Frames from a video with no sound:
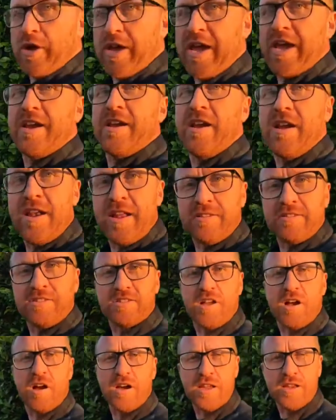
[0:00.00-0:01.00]
walk in and then
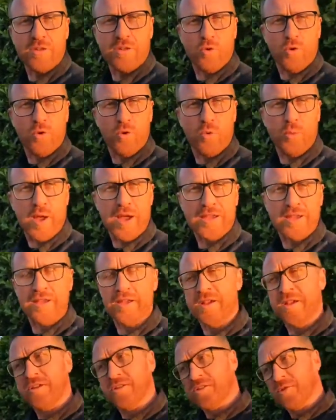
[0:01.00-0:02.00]
start in the hallway.
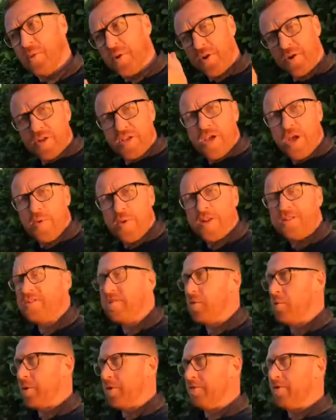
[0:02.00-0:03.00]
So we're going to go
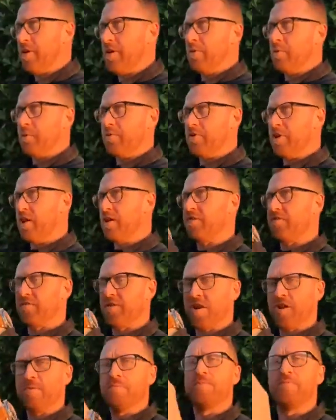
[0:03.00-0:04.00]
in. So we've done the
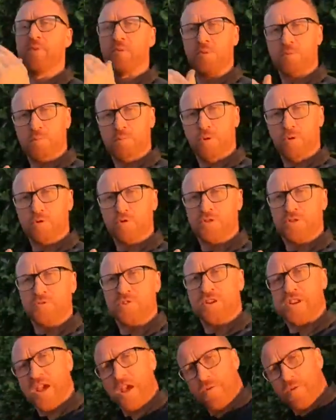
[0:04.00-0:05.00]
front, we've paused
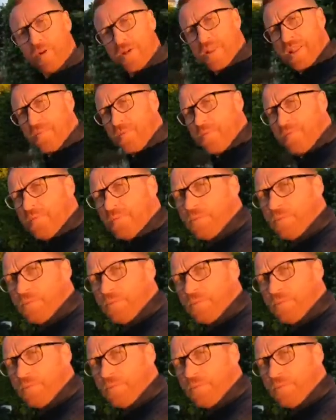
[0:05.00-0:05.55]
the video, and then